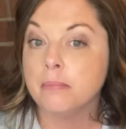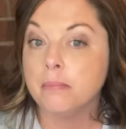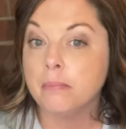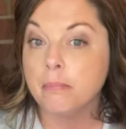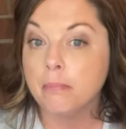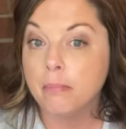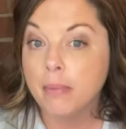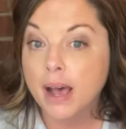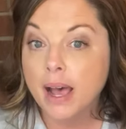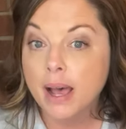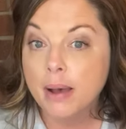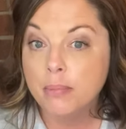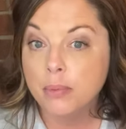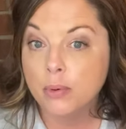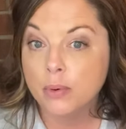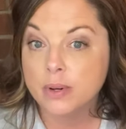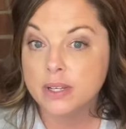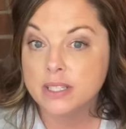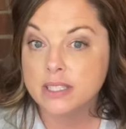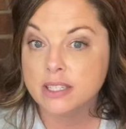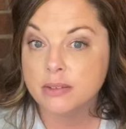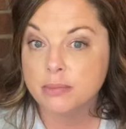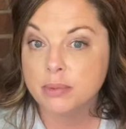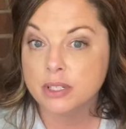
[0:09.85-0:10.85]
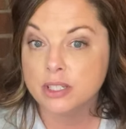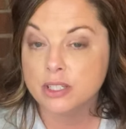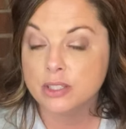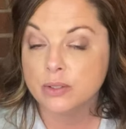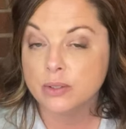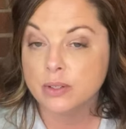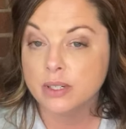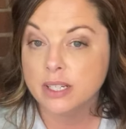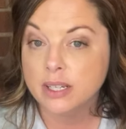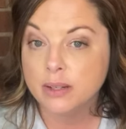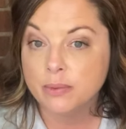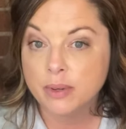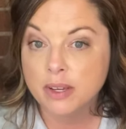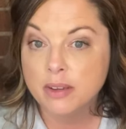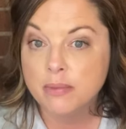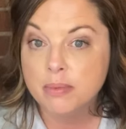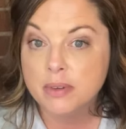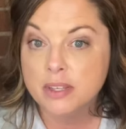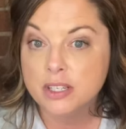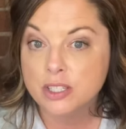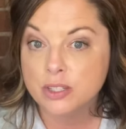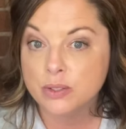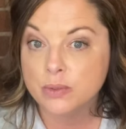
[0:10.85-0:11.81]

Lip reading: my boys have been doing, and we've been